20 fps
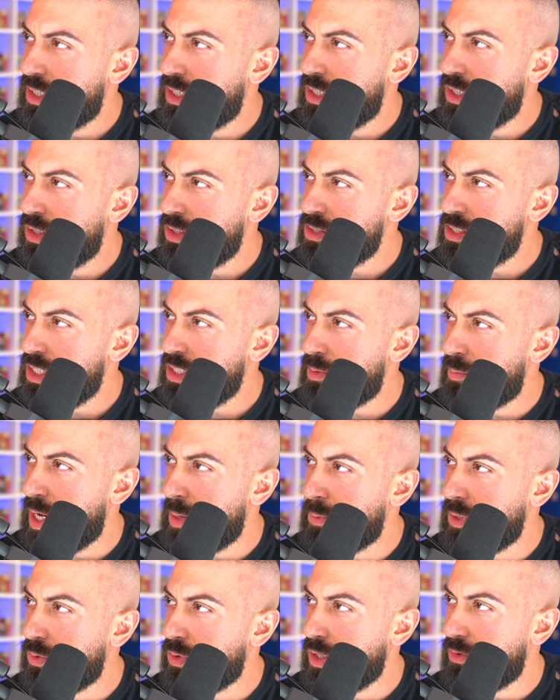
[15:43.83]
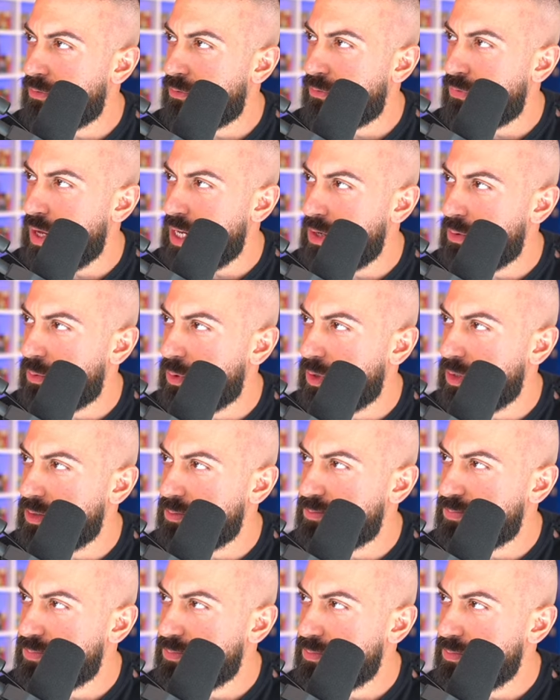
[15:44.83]
it looks like there might be a really faint one.
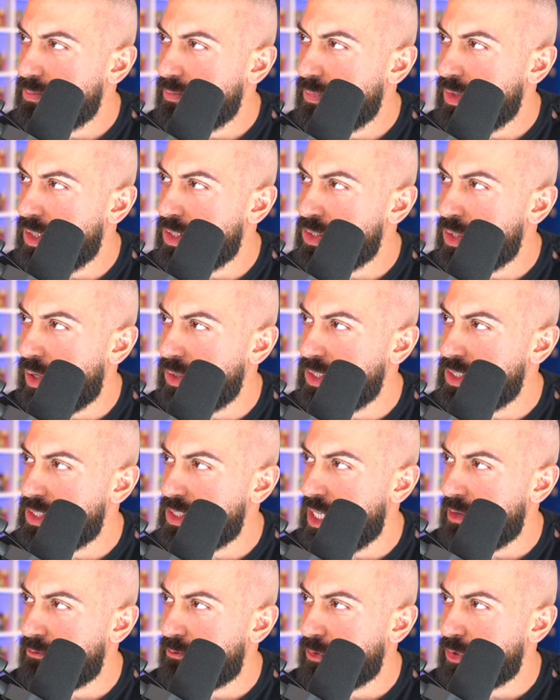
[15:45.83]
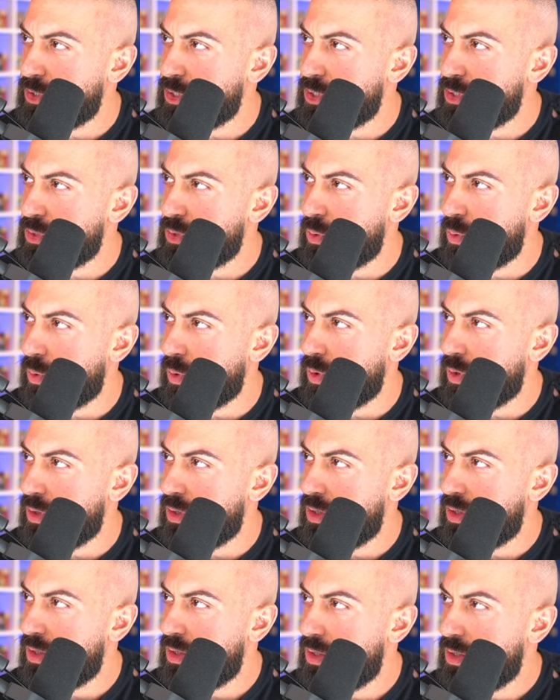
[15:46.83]
It's hard to say for
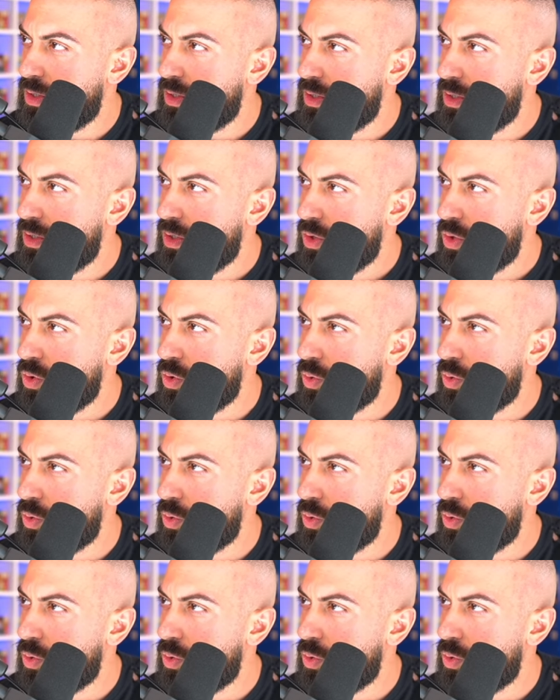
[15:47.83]
sure.